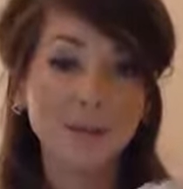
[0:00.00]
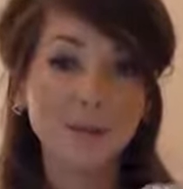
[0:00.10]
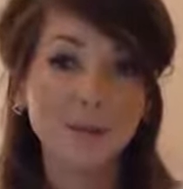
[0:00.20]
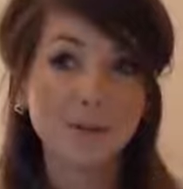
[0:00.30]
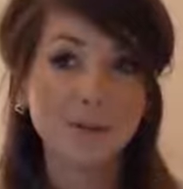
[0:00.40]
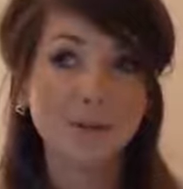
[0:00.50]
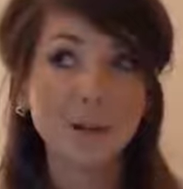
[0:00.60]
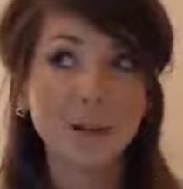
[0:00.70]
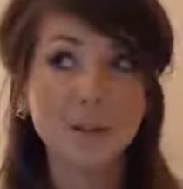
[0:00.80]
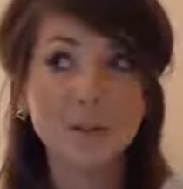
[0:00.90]
which was
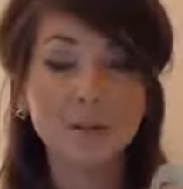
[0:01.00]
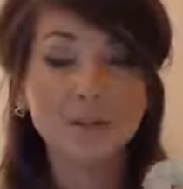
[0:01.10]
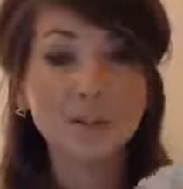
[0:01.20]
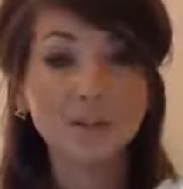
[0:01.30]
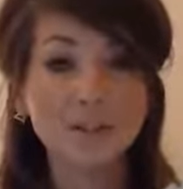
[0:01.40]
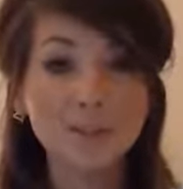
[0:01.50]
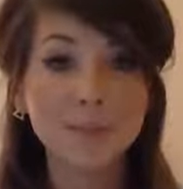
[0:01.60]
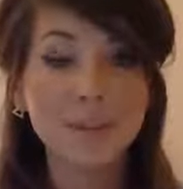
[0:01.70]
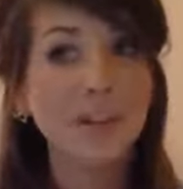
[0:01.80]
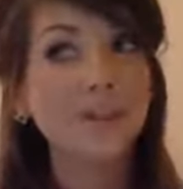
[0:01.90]
like one of my favourite
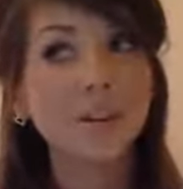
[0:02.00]
summers ever.